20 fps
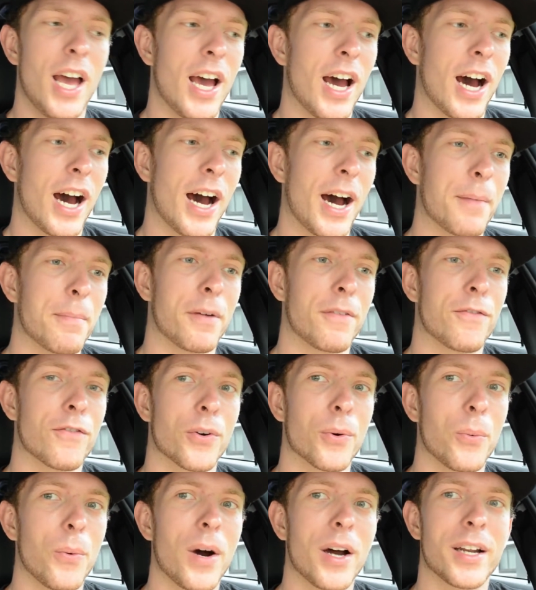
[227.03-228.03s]
but
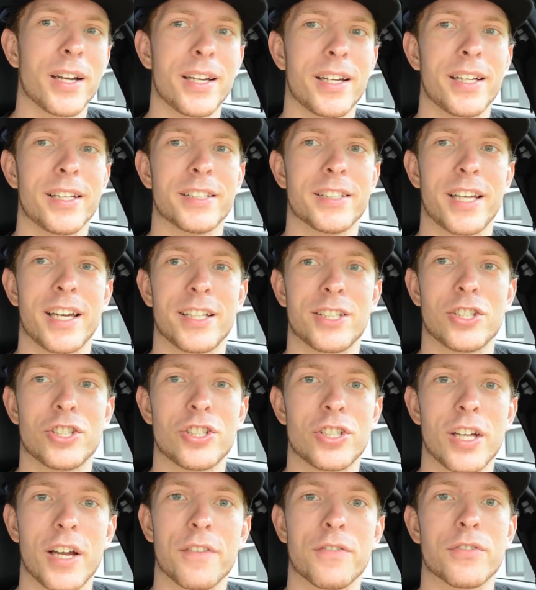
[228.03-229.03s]
for what it is, it
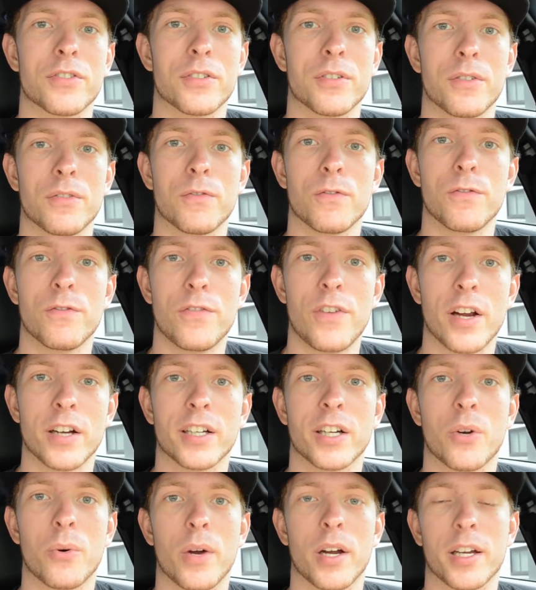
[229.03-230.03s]
shifts
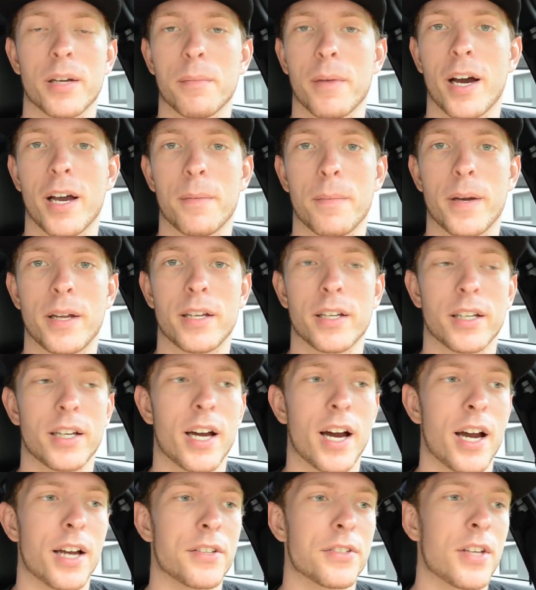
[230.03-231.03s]
very quick in my opinion,
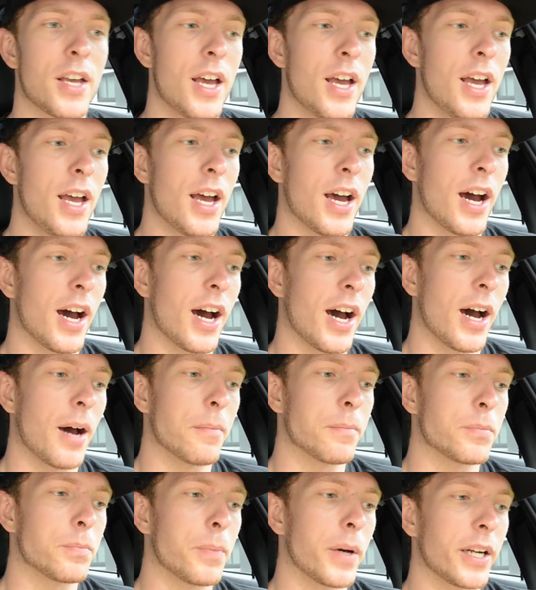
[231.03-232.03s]
guys.
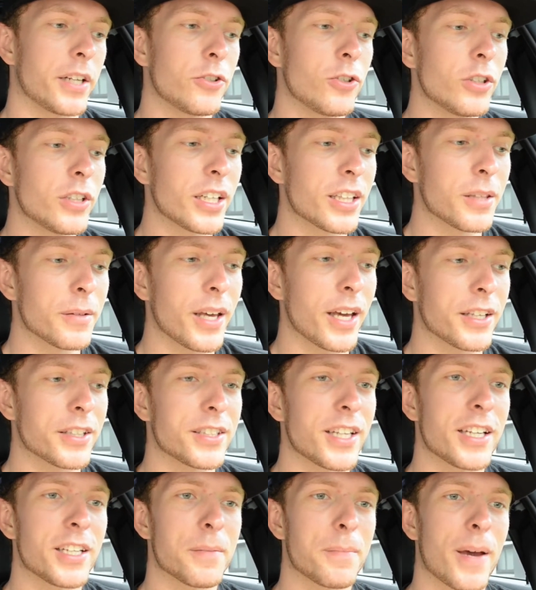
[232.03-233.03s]
But I do like the
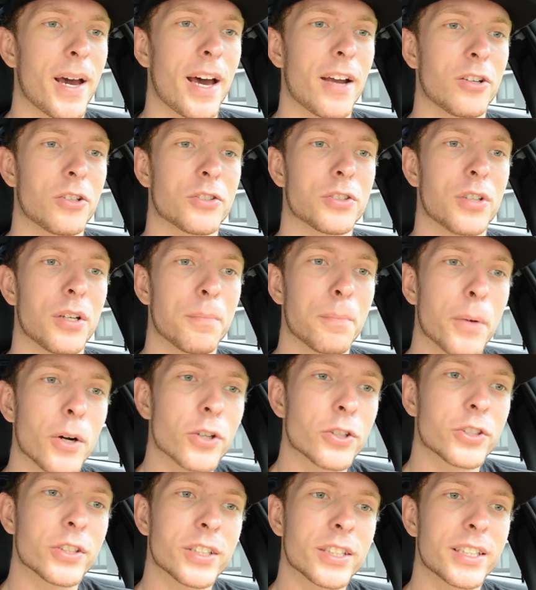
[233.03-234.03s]
extended paddles
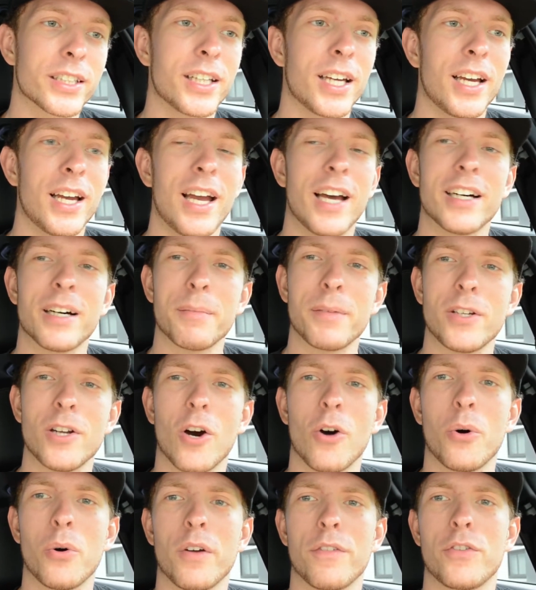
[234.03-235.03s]
personally. Let me
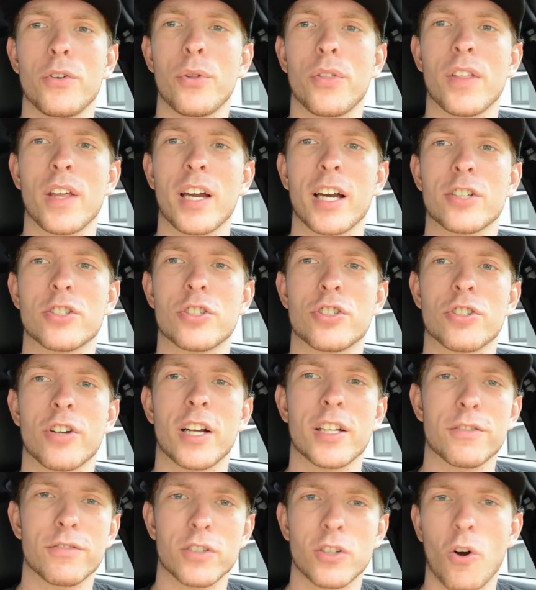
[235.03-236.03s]
know if you think I should
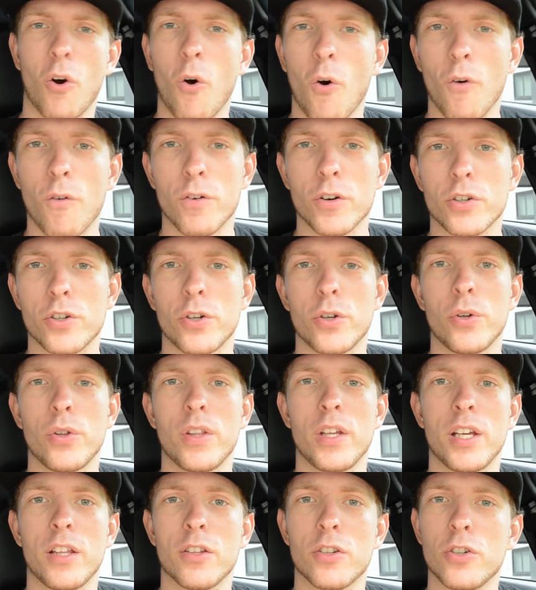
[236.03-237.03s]
transfer it over to
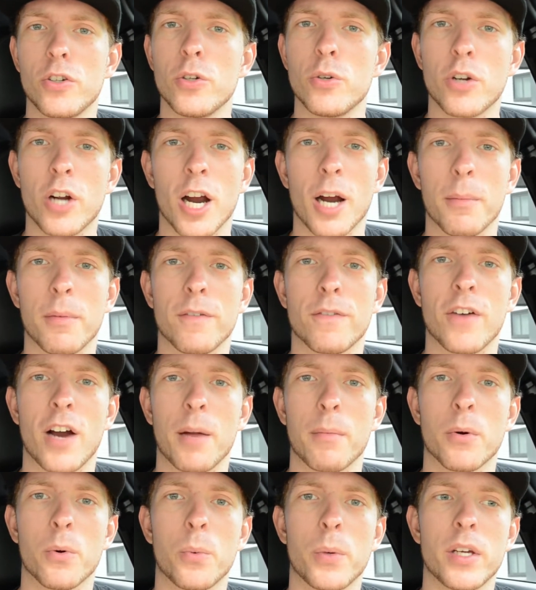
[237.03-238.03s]
the new carbon
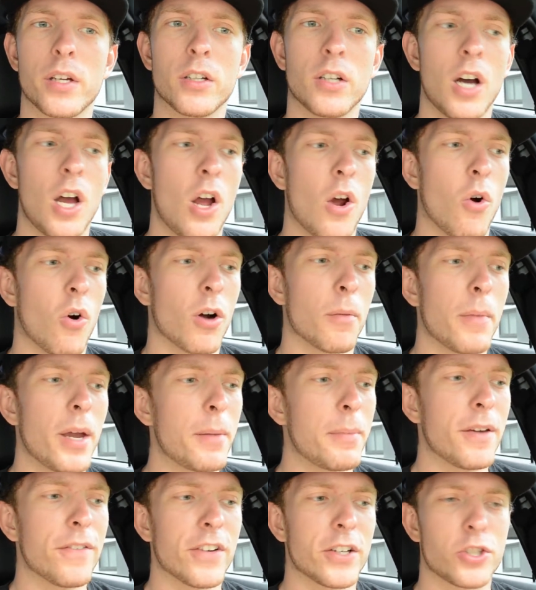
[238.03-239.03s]
fiber wheel, or
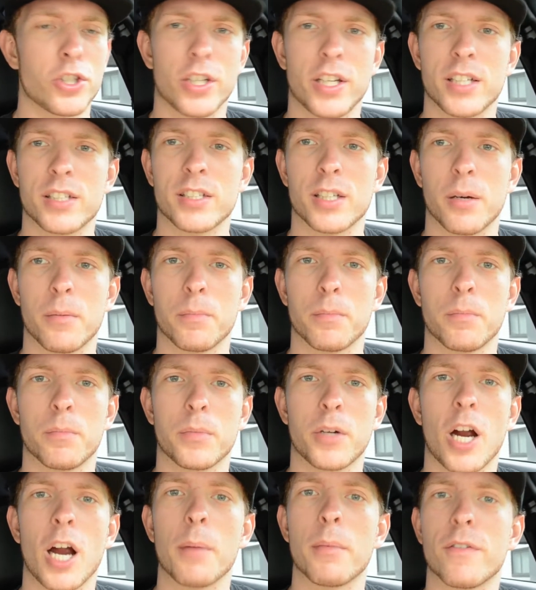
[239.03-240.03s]
maybe if I should get some
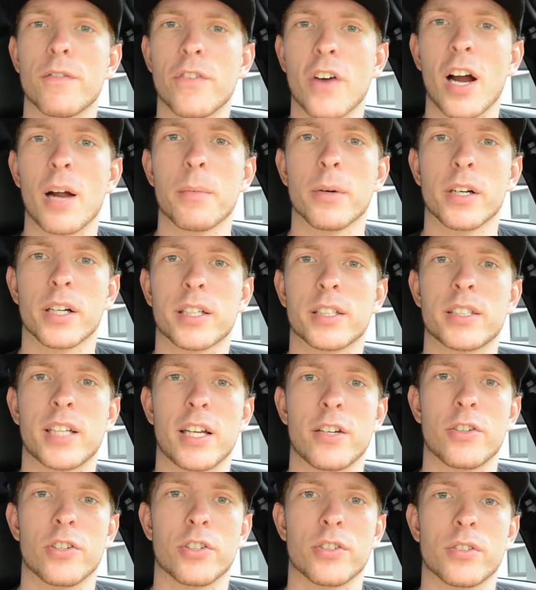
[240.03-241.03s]
carbon fiber
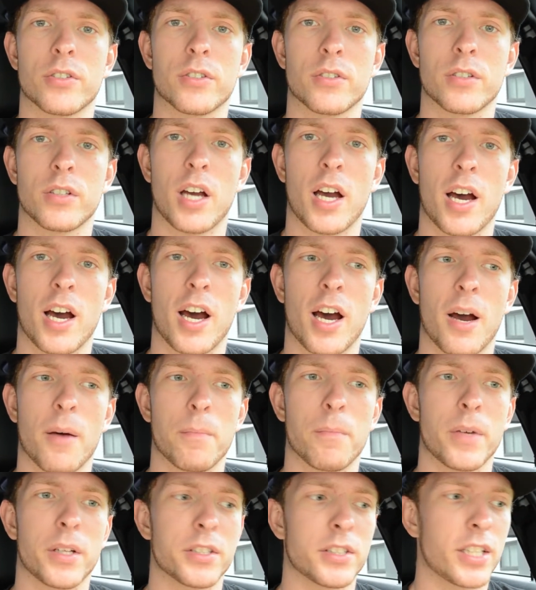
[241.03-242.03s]
extenders
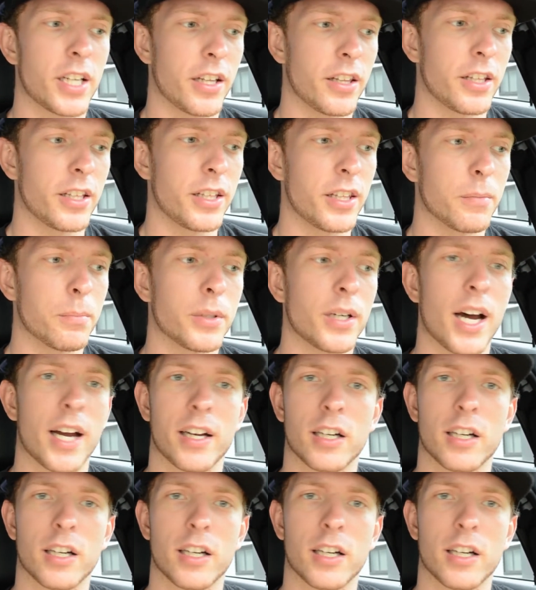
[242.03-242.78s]
instead of the black